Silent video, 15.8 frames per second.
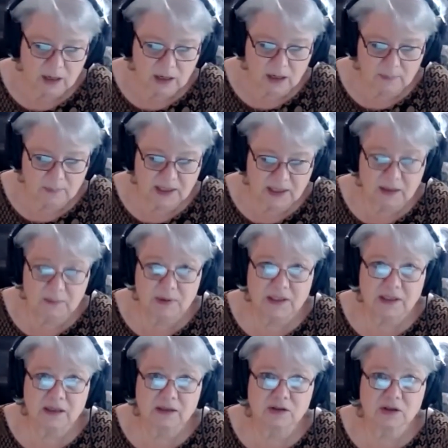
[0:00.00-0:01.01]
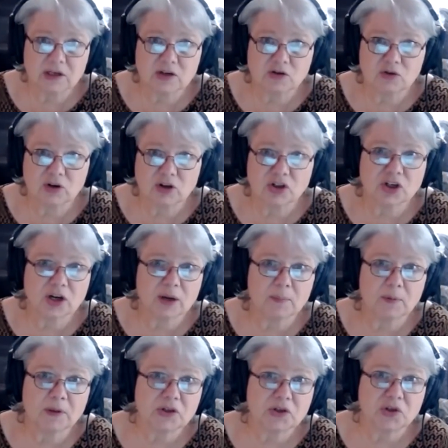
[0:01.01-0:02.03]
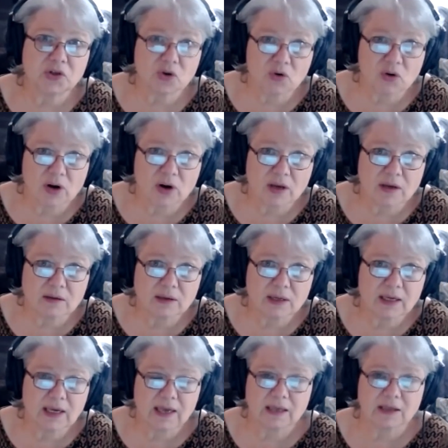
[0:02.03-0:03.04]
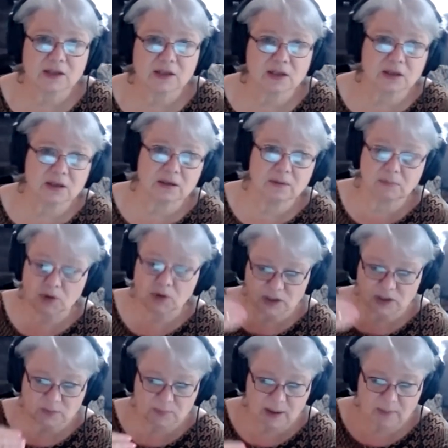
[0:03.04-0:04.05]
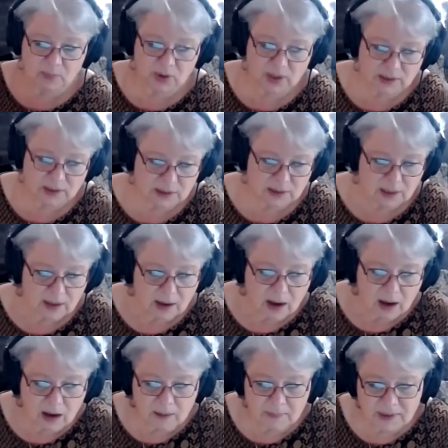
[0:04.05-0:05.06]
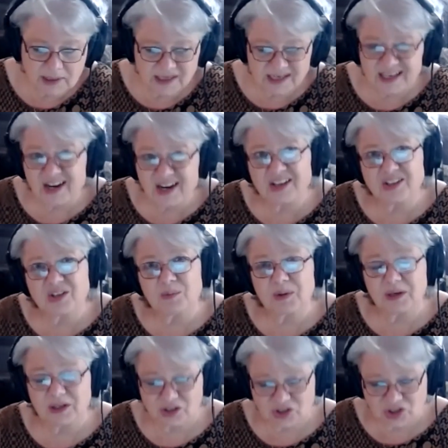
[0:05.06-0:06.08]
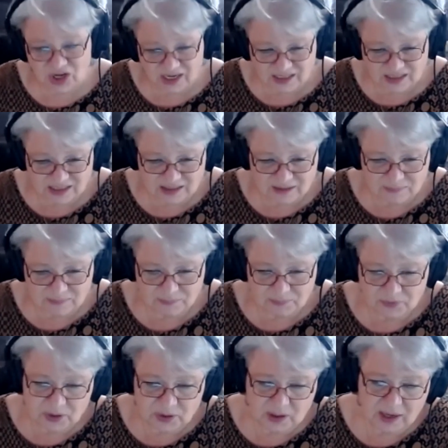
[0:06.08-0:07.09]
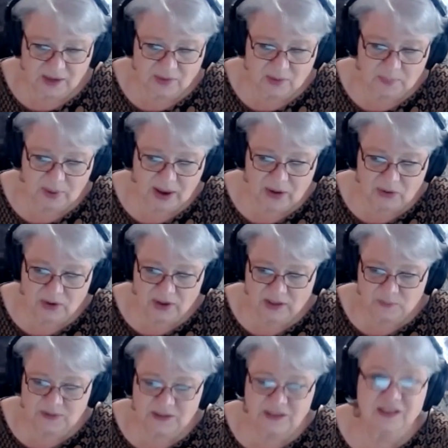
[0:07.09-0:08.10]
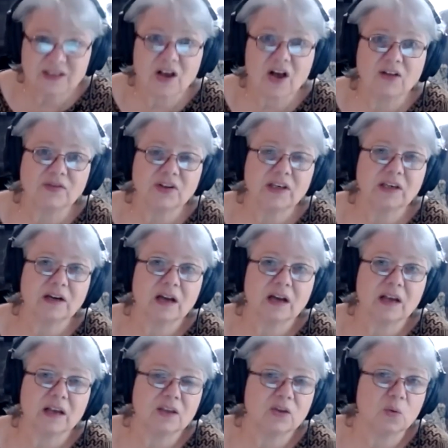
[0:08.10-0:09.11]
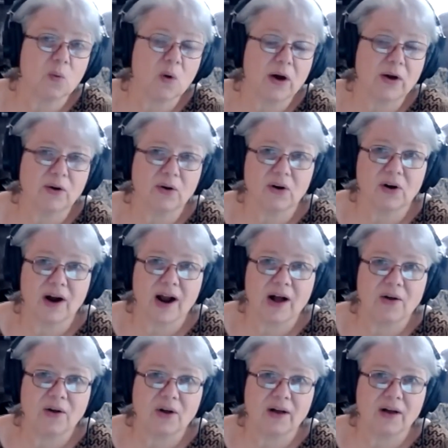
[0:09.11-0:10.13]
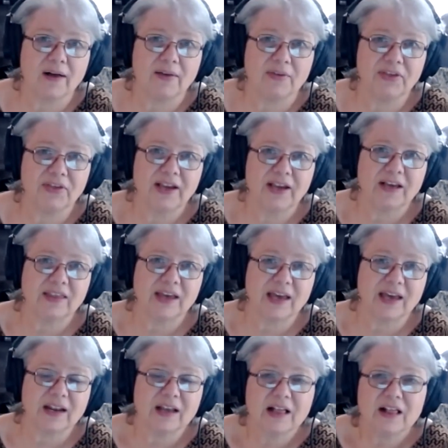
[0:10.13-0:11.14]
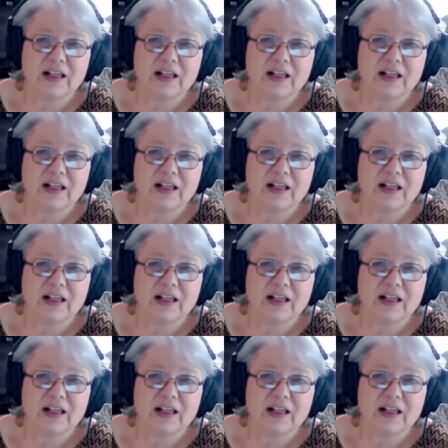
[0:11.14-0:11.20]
It can be done, crushed up and snorted, get into the mucous membranes. And it can also be injected, and the powder has been dissolved in either water or alcohol. Think of that.